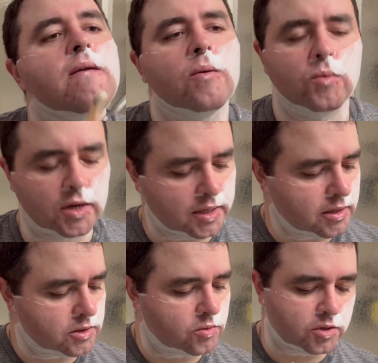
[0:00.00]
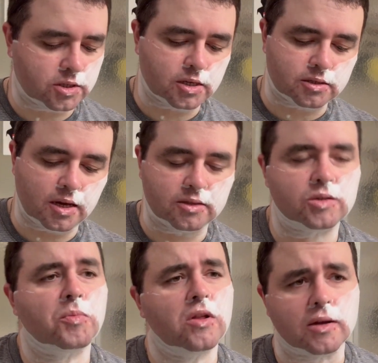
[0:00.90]
when I get into a
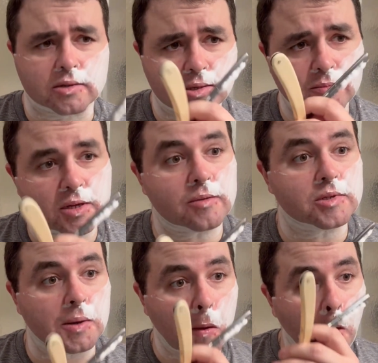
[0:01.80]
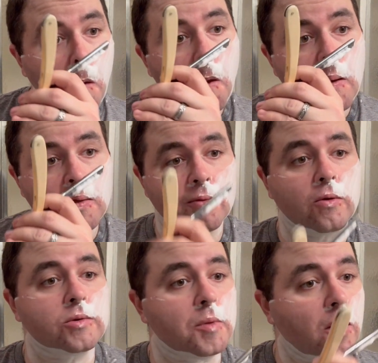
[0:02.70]
6/8 plus, sometimes it
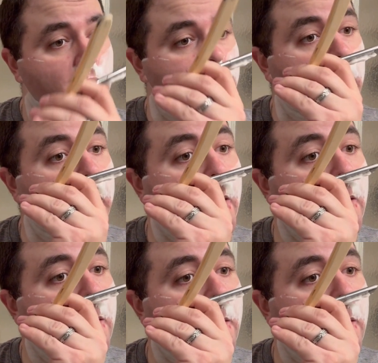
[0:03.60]
throws me off a hair.